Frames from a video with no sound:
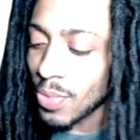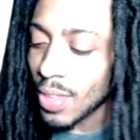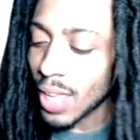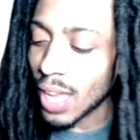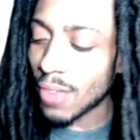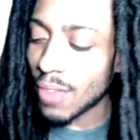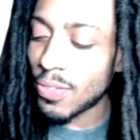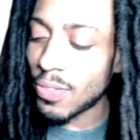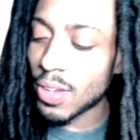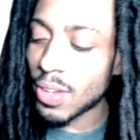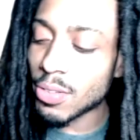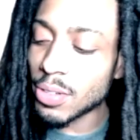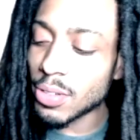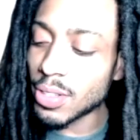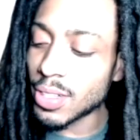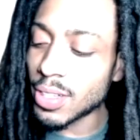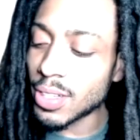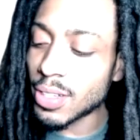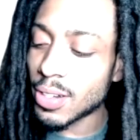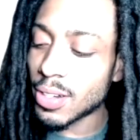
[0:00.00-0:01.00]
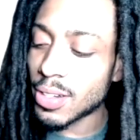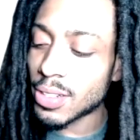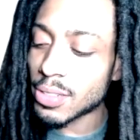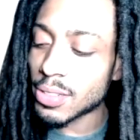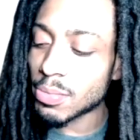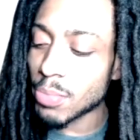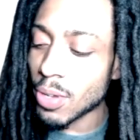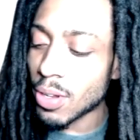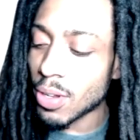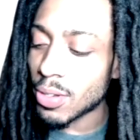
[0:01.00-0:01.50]
I fuck with Good Girls,
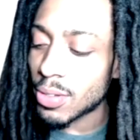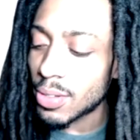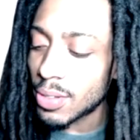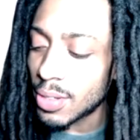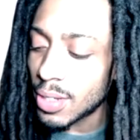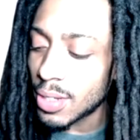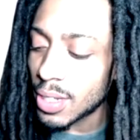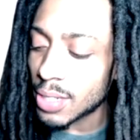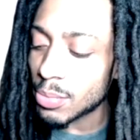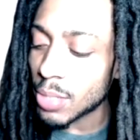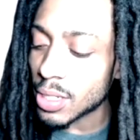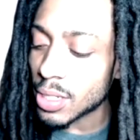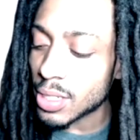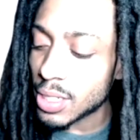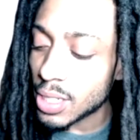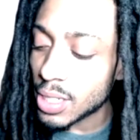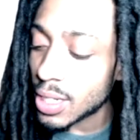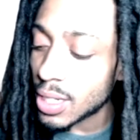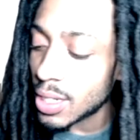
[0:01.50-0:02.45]
bro. That's my shit.